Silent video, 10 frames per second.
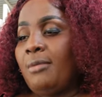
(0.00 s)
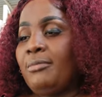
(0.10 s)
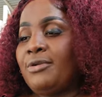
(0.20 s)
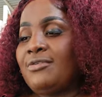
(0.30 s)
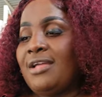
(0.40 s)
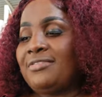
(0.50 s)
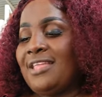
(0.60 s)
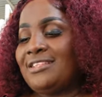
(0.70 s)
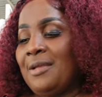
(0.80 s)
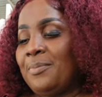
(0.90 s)
Me
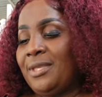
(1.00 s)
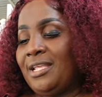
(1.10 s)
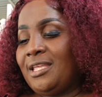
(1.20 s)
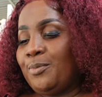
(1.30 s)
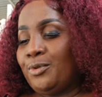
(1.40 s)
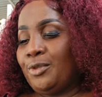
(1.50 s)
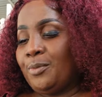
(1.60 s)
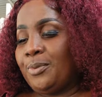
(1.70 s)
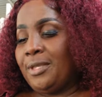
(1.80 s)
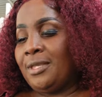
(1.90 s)
Pinky put
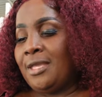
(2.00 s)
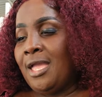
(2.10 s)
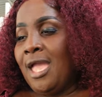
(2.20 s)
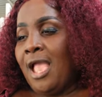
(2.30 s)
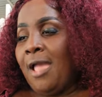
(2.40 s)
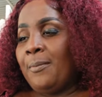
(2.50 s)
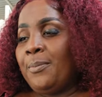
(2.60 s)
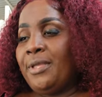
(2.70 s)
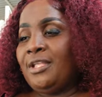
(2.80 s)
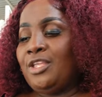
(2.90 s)
up here.
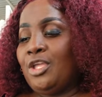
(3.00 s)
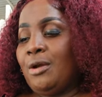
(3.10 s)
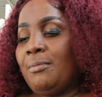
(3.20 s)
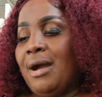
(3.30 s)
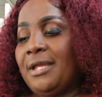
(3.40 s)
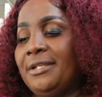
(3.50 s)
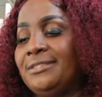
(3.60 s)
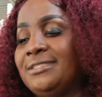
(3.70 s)
Pinky, your bad.